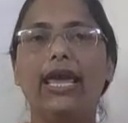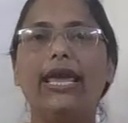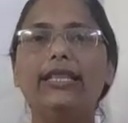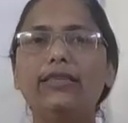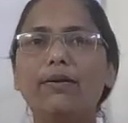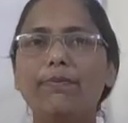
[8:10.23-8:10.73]

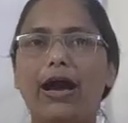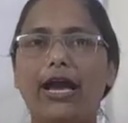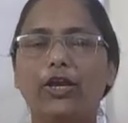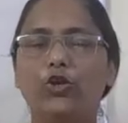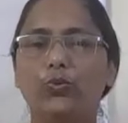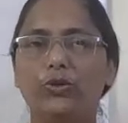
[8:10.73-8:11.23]
In the
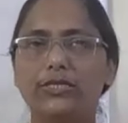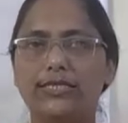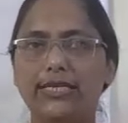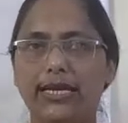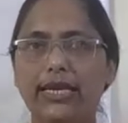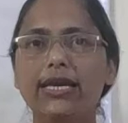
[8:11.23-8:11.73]
bank, you will
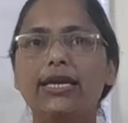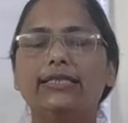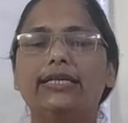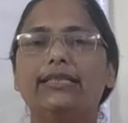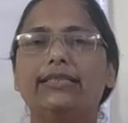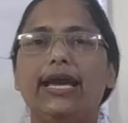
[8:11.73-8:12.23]
see
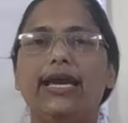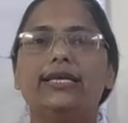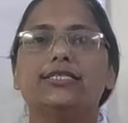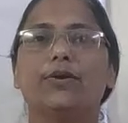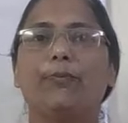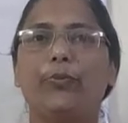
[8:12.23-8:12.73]
that there
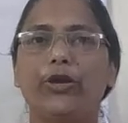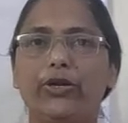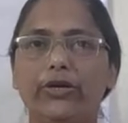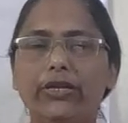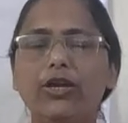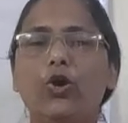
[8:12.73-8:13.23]
is a
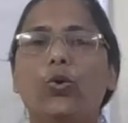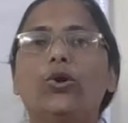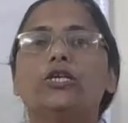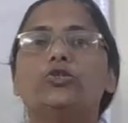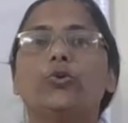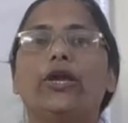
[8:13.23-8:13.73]
peon who
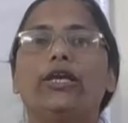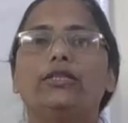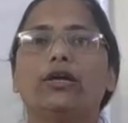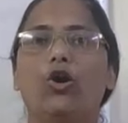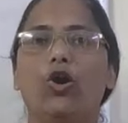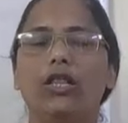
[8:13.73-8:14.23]
is
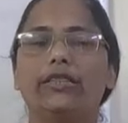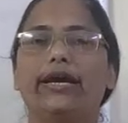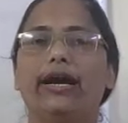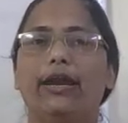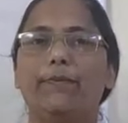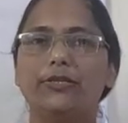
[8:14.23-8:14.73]
doing all the
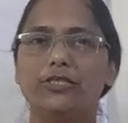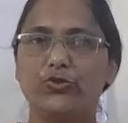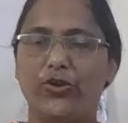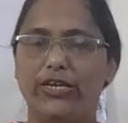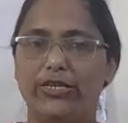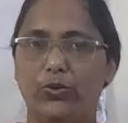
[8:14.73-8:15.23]

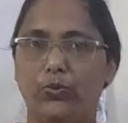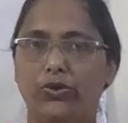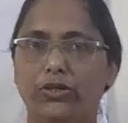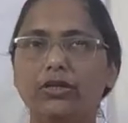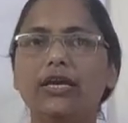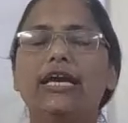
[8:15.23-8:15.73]
administrative
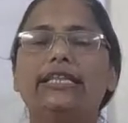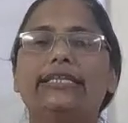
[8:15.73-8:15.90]
work.